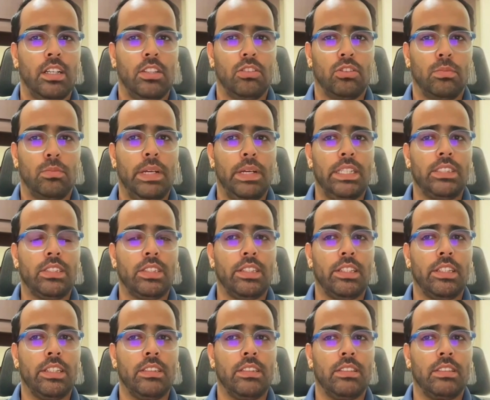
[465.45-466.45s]
So best
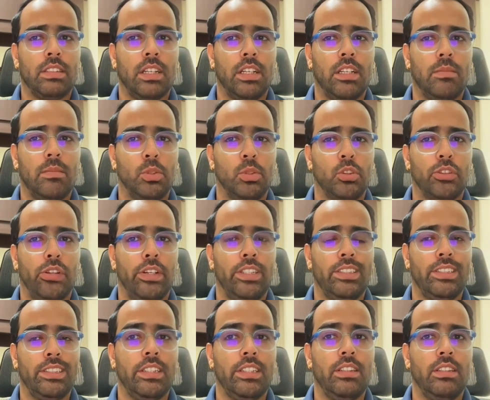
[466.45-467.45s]
thing is I mostly
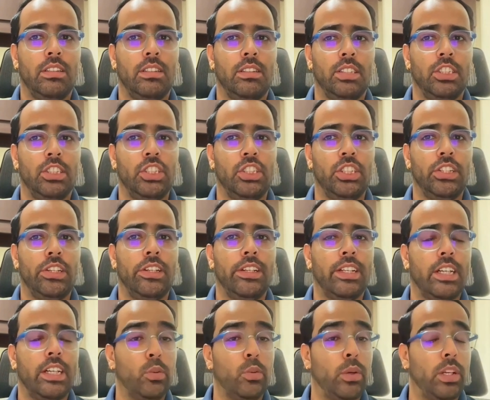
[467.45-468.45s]
see the
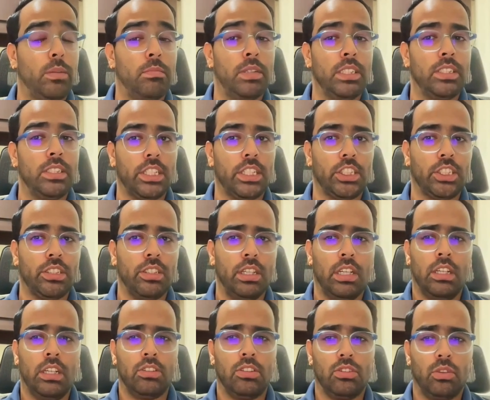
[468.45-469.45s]
engineering and development section.
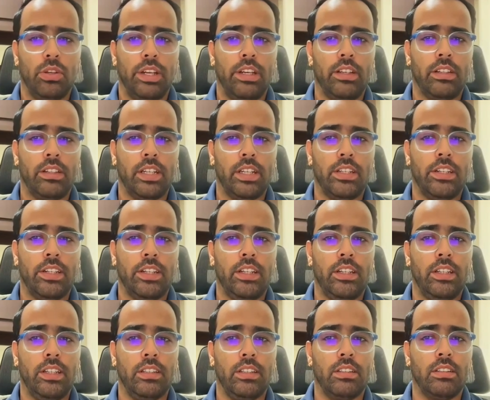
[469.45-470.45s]
So here I
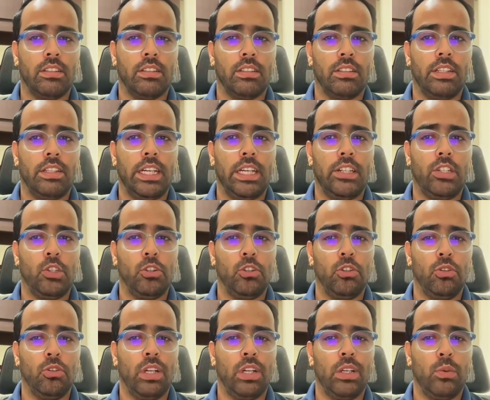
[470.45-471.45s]
really get to
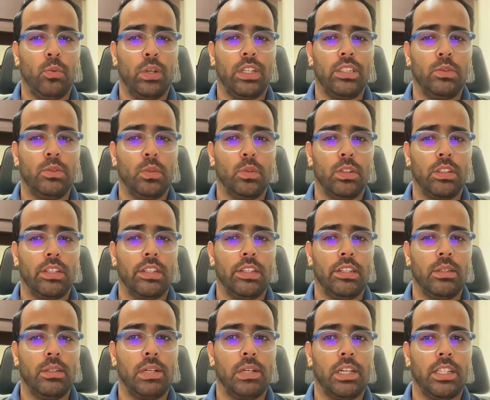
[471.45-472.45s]
know like what is working
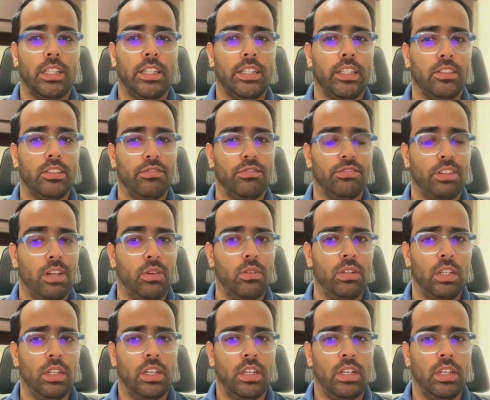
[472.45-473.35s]
in the market as of now.